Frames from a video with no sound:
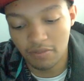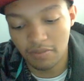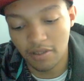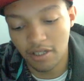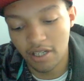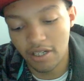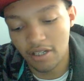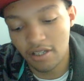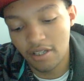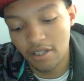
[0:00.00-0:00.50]

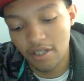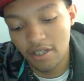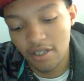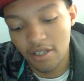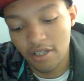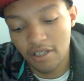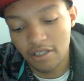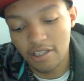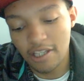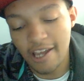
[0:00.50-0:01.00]
but
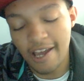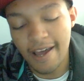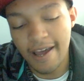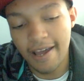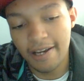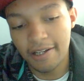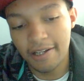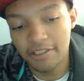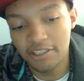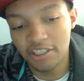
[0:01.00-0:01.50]

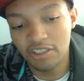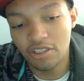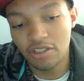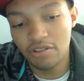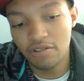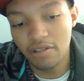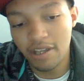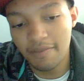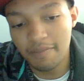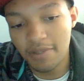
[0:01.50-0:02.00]
yeah, and since
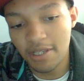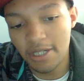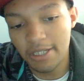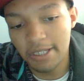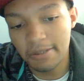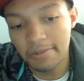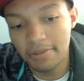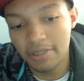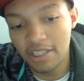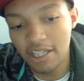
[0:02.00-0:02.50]
the New Day
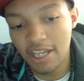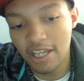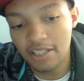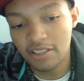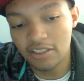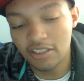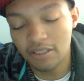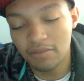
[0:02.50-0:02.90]
beating them again,